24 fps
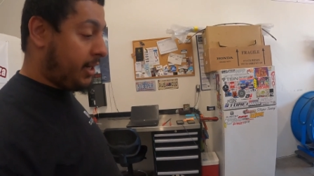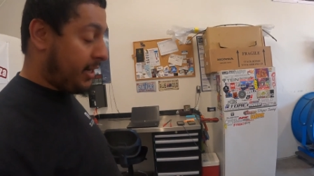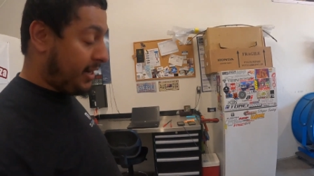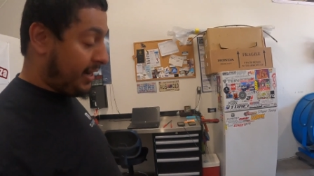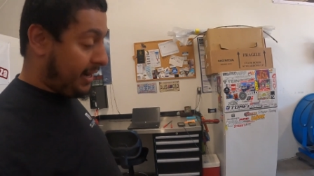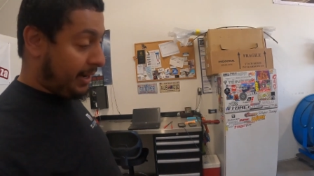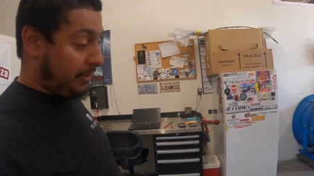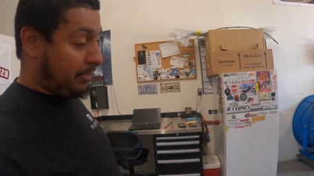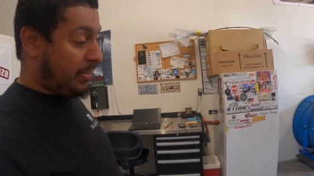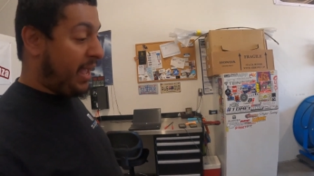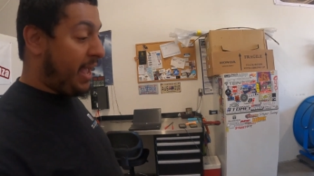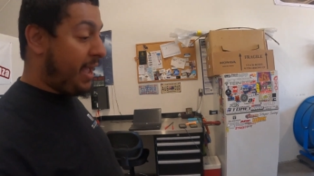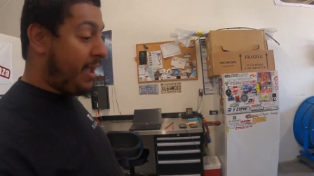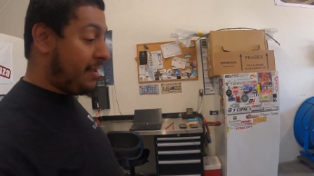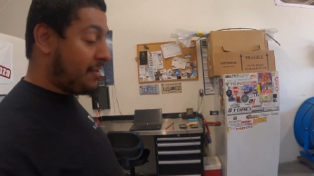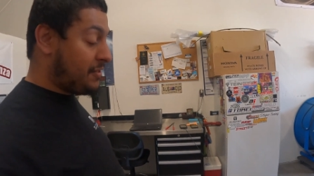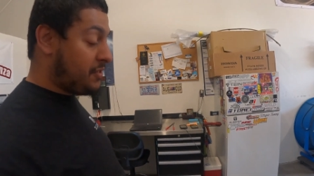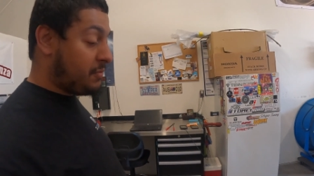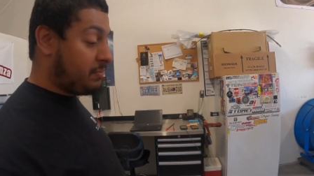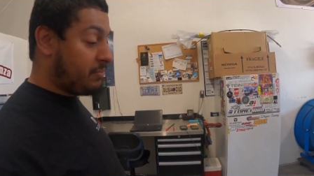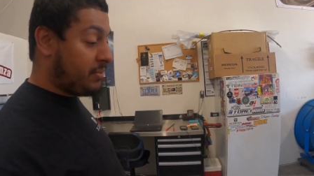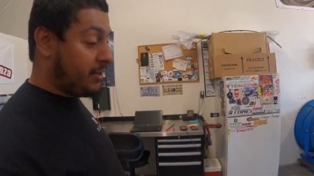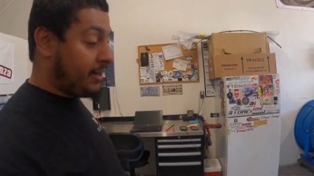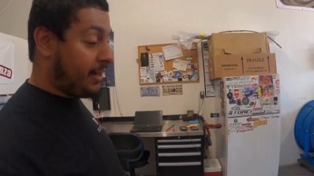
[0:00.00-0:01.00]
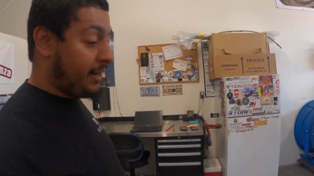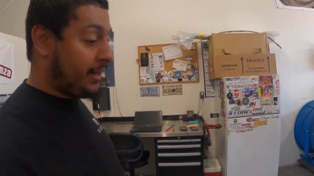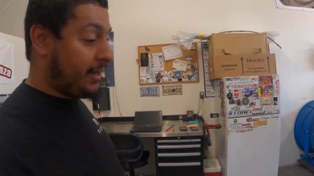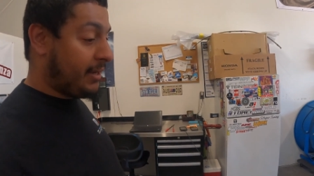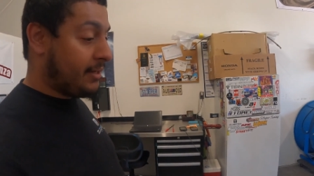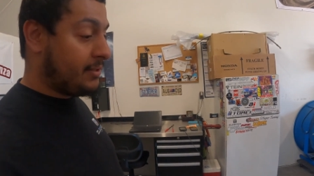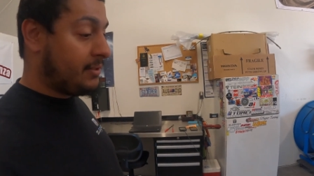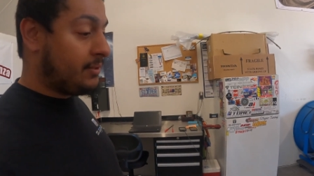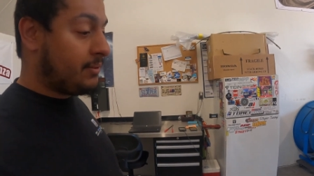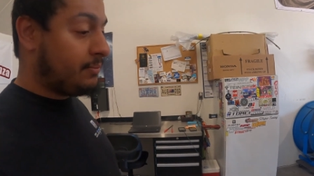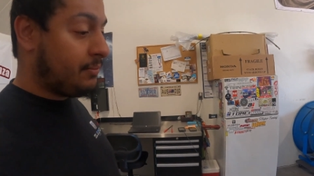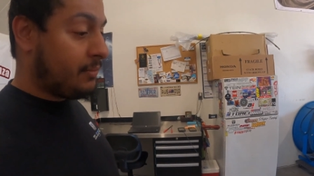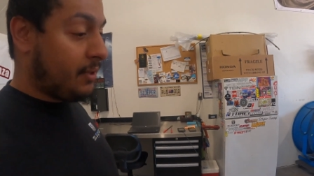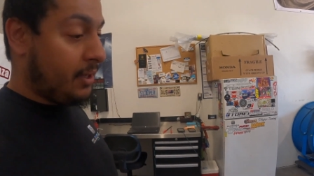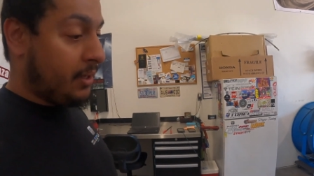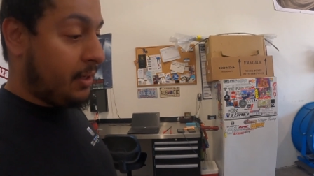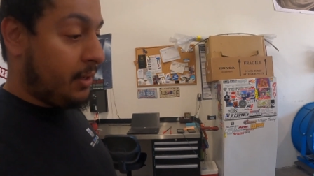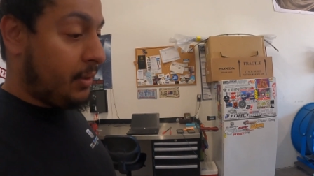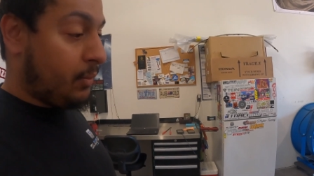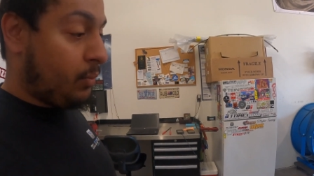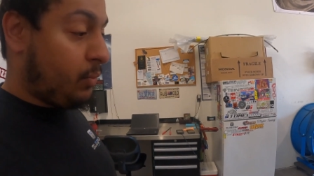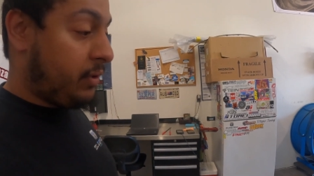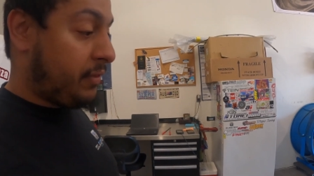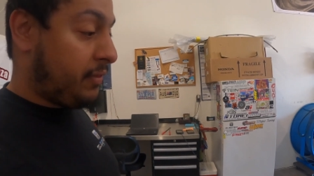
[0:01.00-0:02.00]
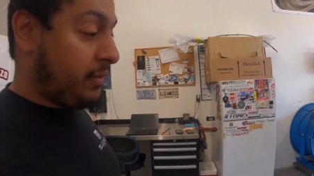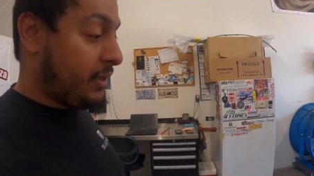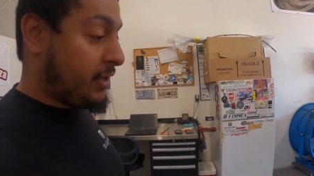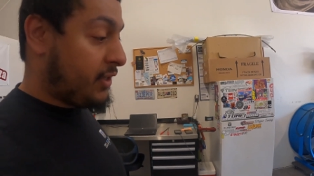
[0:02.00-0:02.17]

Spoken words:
it in the past, but I guess with the